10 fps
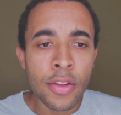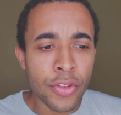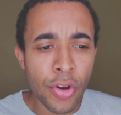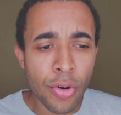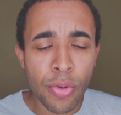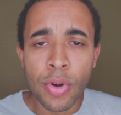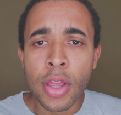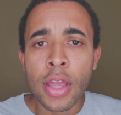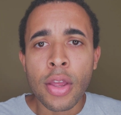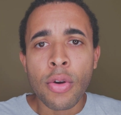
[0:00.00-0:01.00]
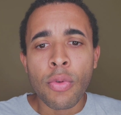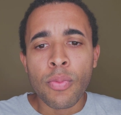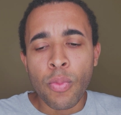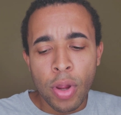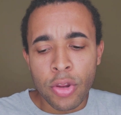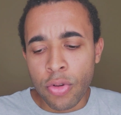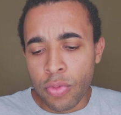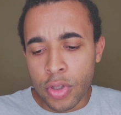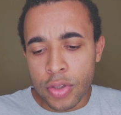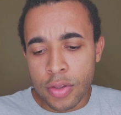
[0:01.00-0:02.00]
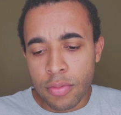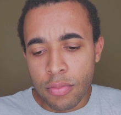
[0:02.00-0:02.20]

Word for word: So when you